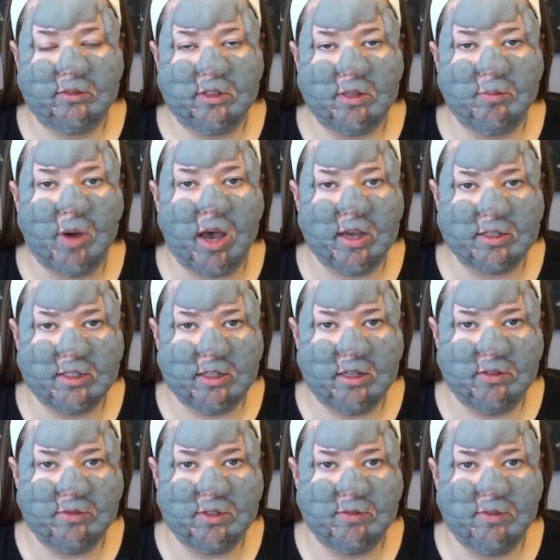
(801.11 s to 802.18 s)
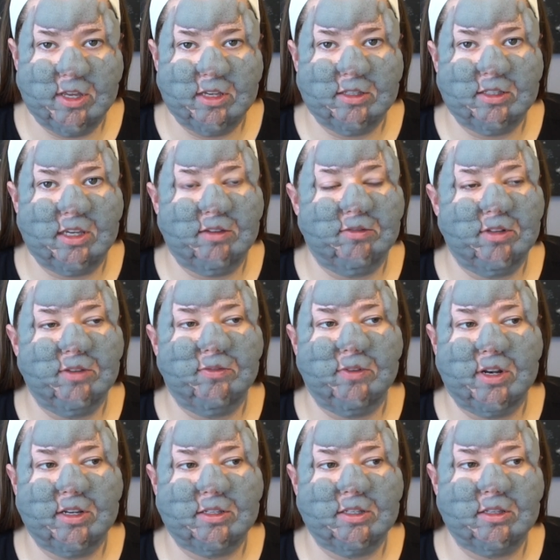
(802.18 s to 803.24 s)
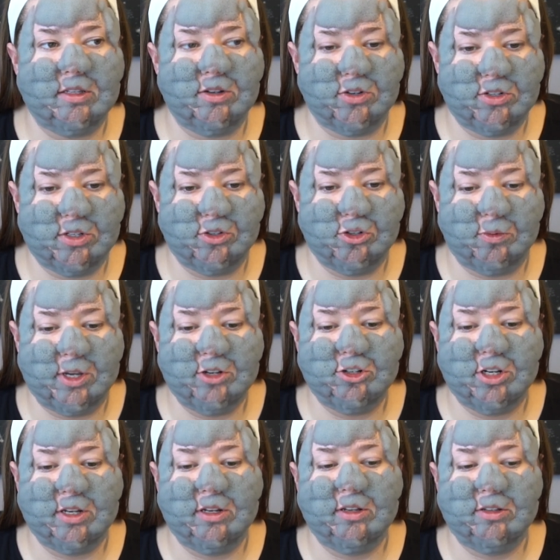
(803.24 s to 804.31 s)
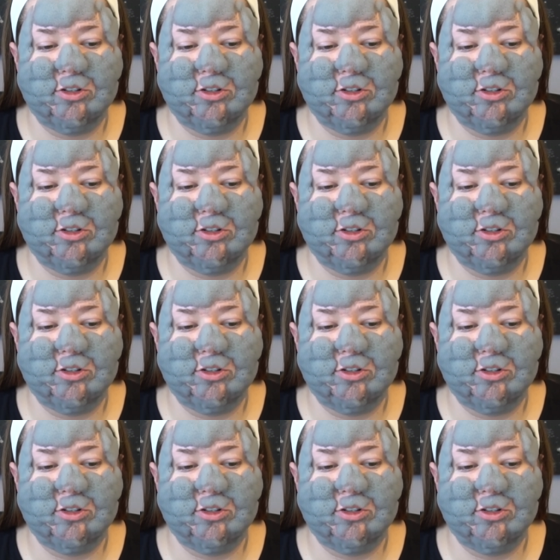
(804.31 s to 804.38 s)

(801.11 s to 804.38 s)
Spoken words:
the positives of this, even if it isn't your situation.